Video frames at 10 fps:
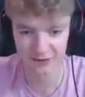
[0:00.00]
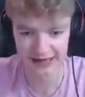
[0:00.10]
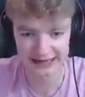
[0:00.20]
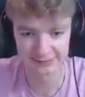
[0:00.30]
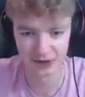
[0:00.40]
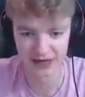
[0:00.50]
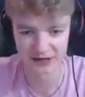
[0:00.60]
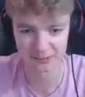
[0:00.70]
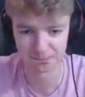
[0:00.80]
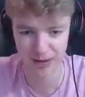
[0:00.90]
my emote
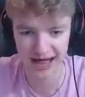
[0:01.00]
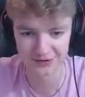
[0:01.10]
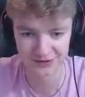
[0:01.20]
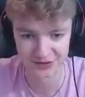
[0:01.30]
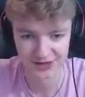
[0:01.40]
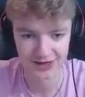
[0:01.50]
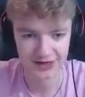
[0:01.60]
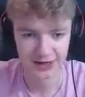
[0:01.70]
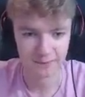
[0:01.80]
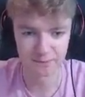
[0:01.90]
gets banned,
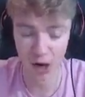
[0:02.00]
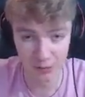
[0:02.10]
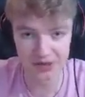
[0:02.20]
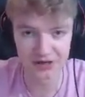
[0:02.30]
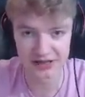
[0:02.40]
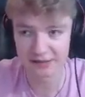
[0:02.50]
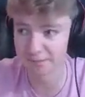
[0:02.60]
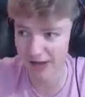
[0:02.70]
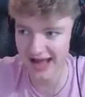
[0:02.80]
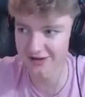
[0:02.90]
permanently
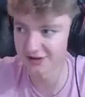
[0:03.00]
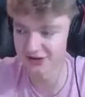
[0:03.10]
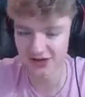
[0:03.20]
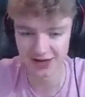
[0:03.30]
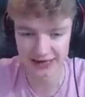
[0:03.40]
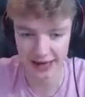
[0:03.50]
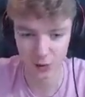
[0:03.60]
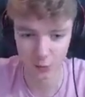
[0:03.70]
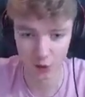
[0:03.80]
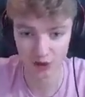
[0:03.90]
banned, and I get a
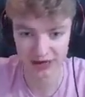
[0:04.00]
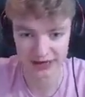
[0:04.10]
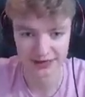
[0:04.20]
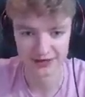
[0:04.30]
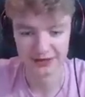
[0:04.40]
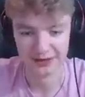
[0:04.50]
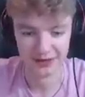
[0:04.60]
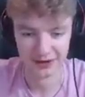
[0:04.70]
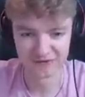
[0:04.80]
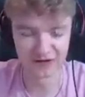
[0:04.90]
warning
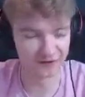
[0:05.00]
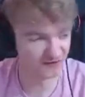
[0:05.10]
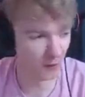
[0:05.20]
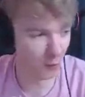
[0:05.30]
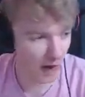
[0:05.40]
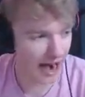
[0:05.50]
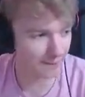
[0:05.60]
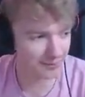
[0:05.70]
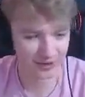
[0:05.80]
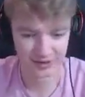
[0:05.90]
for
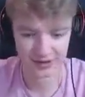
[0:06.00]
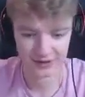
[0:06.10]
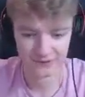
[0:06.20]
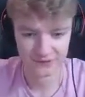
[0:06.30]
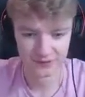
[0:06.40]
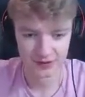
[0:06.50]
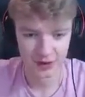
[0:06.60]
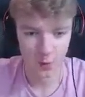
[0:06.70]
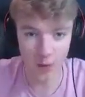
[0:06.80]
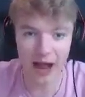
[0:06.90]
WAP.
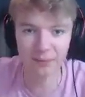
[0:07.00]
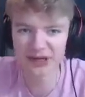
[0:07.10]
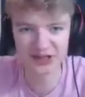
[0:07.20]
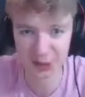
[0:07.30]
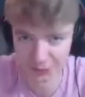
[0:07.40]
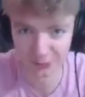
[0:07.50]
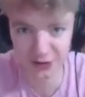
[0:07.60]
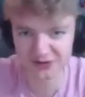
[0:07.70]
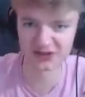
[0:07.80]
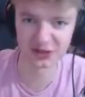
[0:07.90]
WAP is too
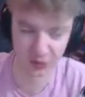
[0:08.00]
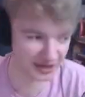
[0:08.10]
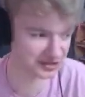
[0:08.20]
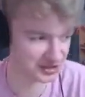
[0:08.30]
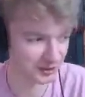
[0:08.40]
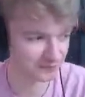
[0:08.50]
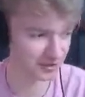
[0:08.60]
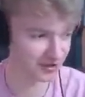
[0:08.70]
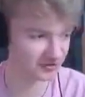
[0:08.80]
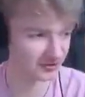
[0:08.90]
much for Twitch,
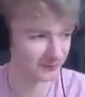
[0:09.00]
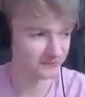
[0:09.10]
brothers.